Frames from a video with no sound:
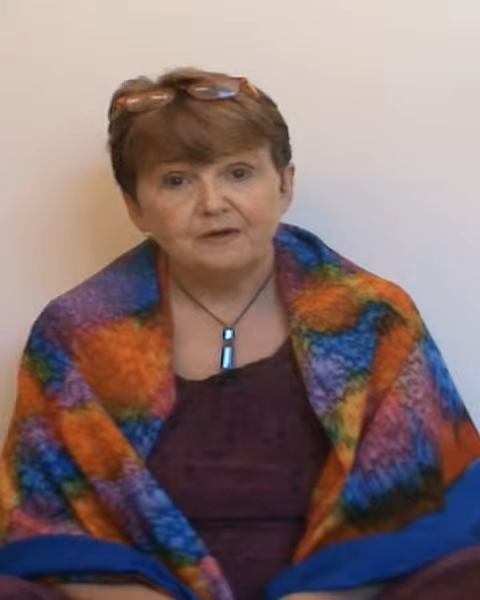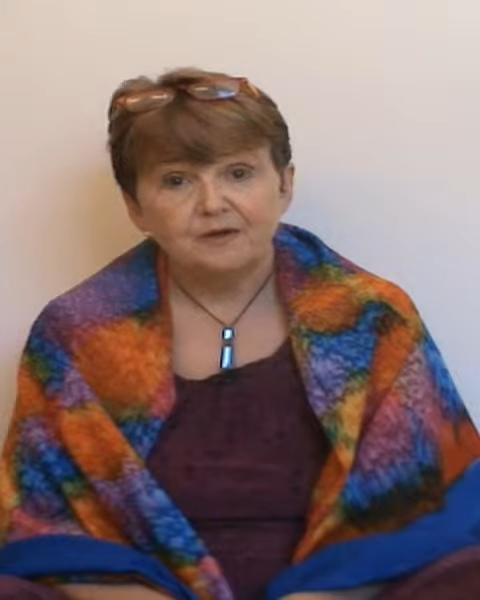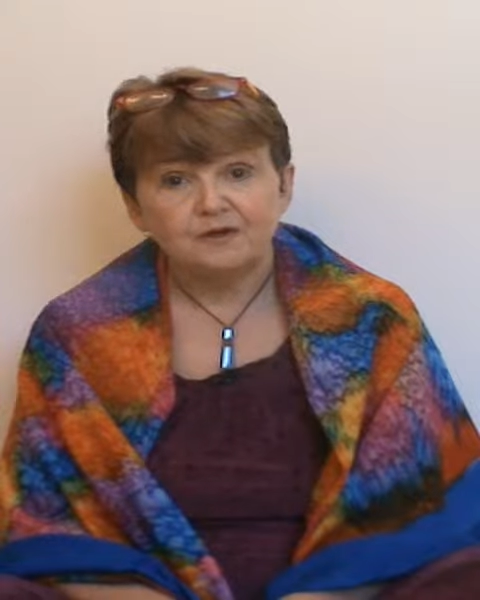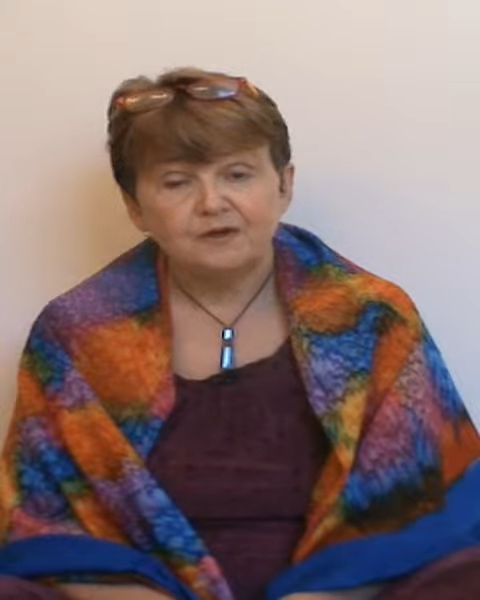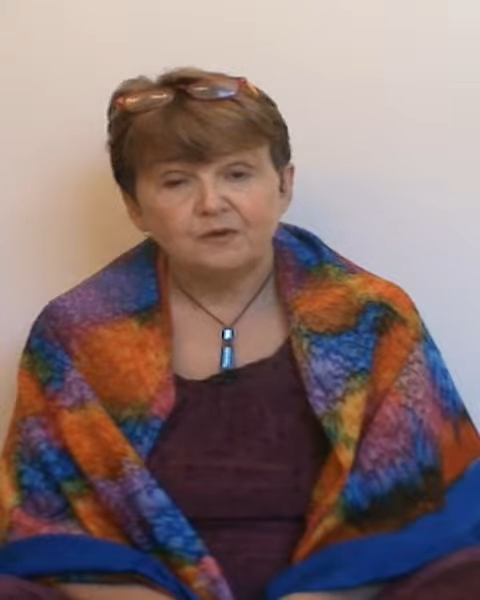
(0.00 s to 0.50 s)

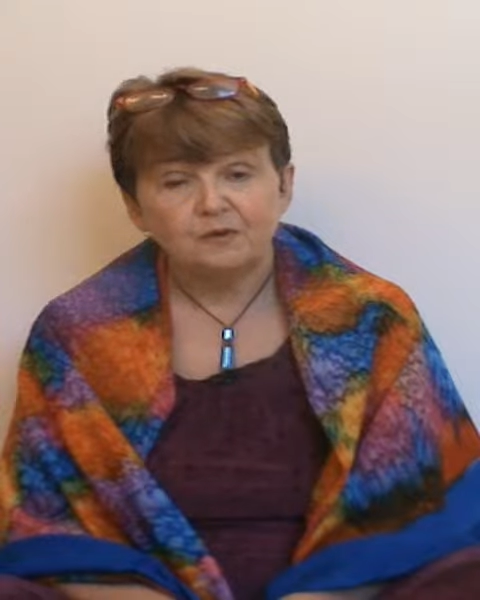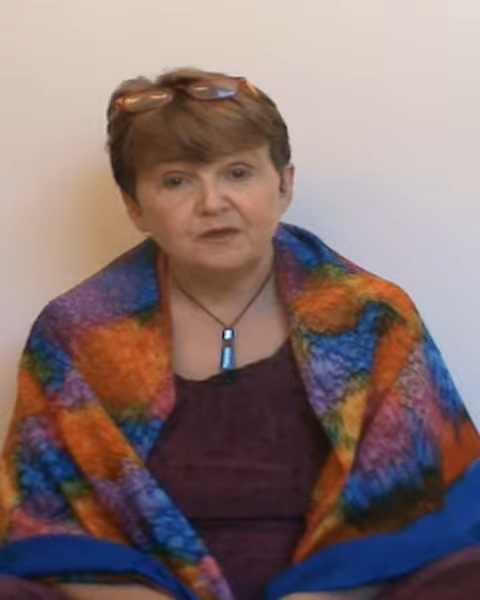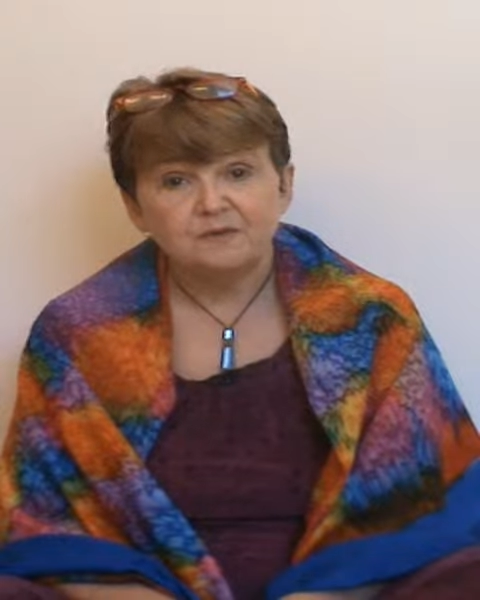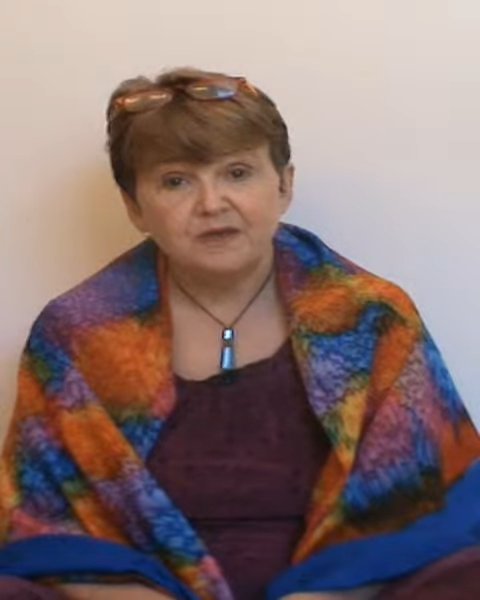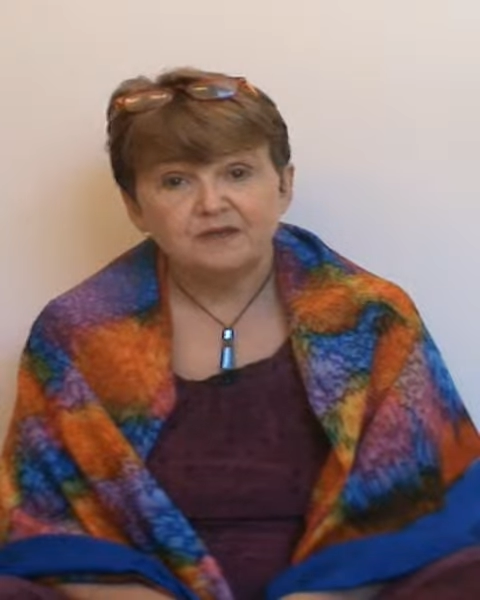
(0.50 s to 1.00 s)
just in your own
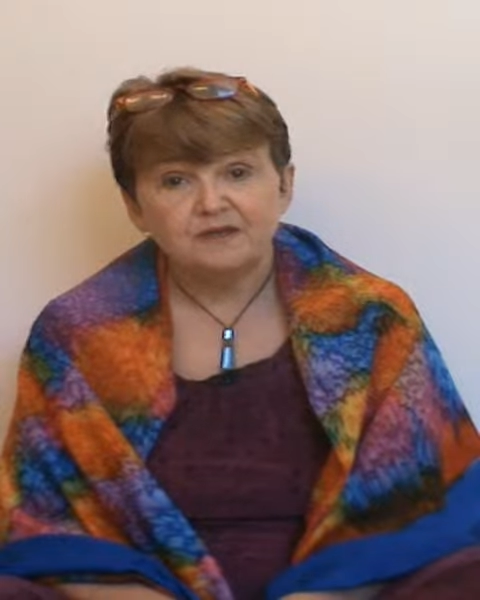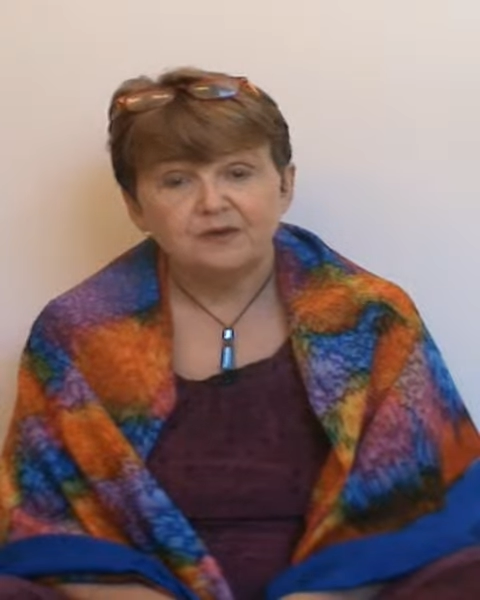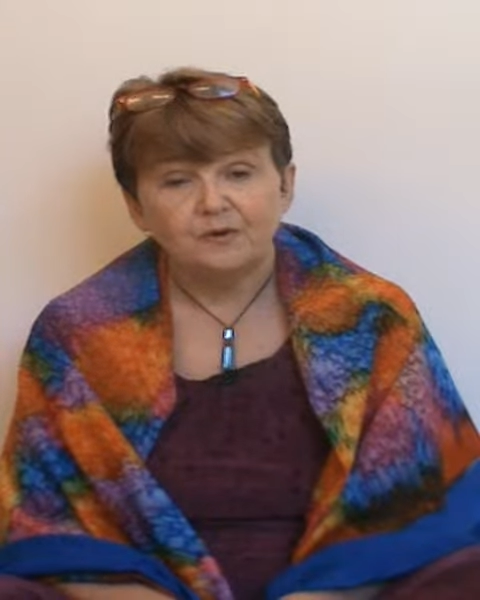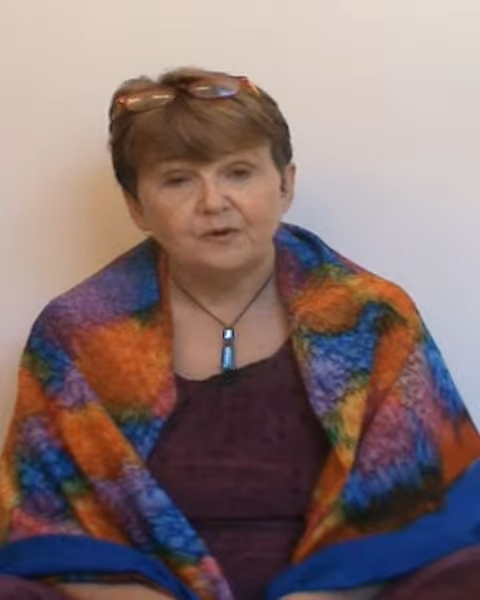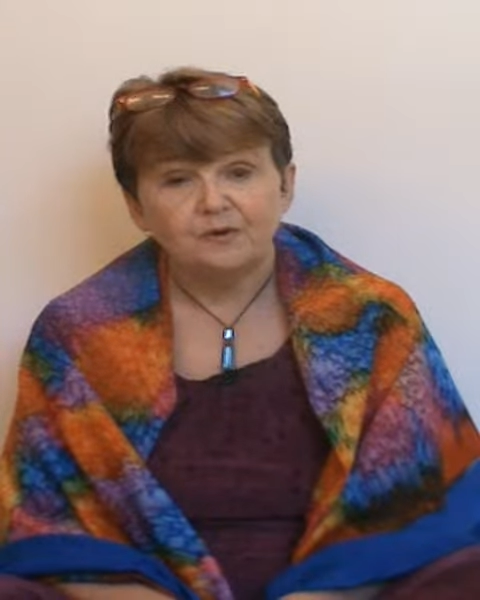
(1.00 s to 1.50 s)
space
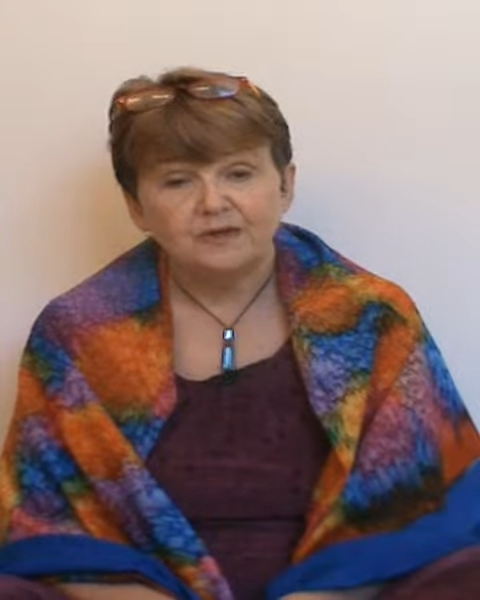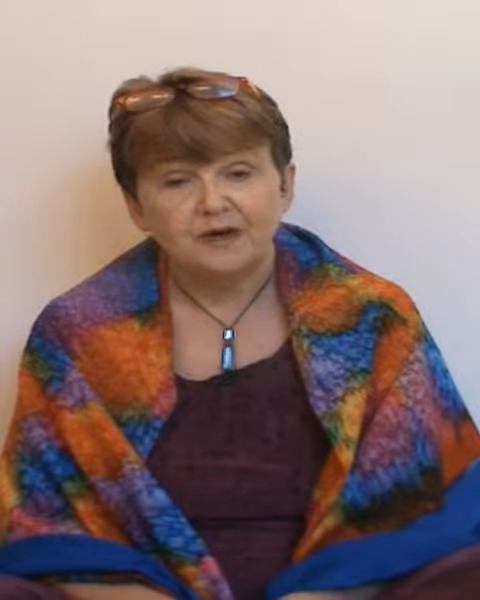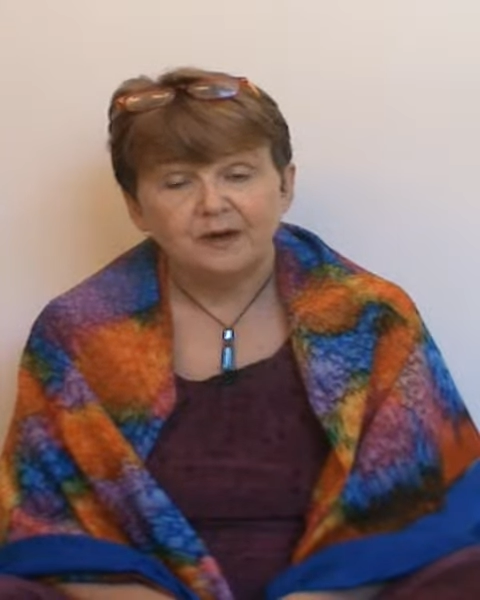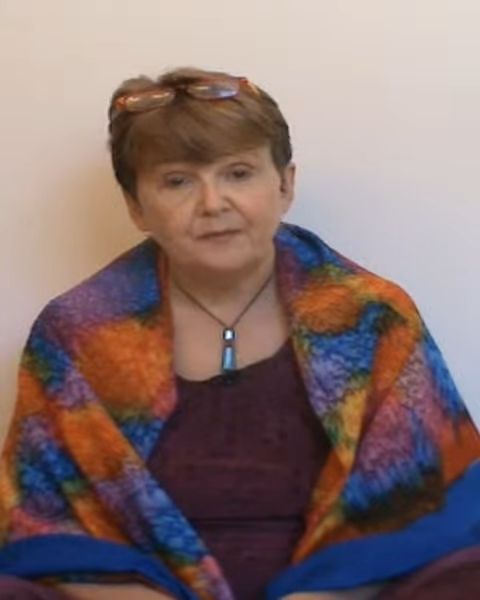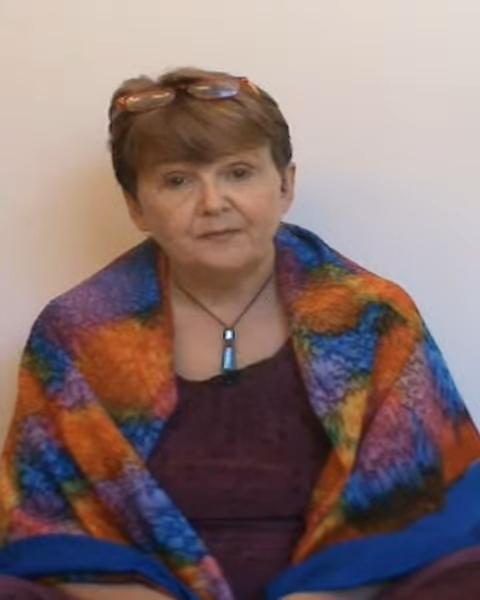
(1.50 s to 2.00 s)
at your own
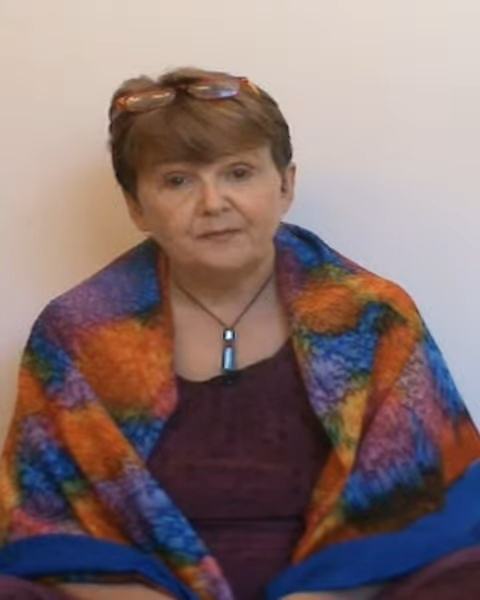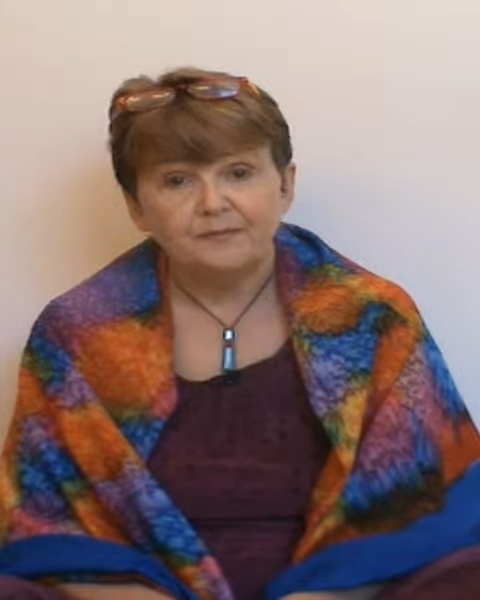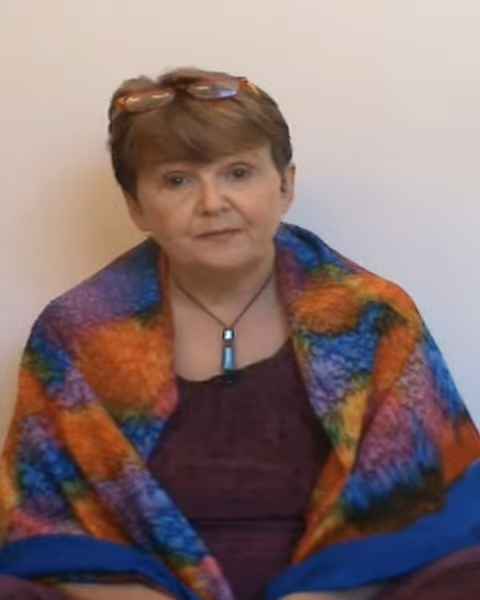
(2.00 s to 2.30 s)
time.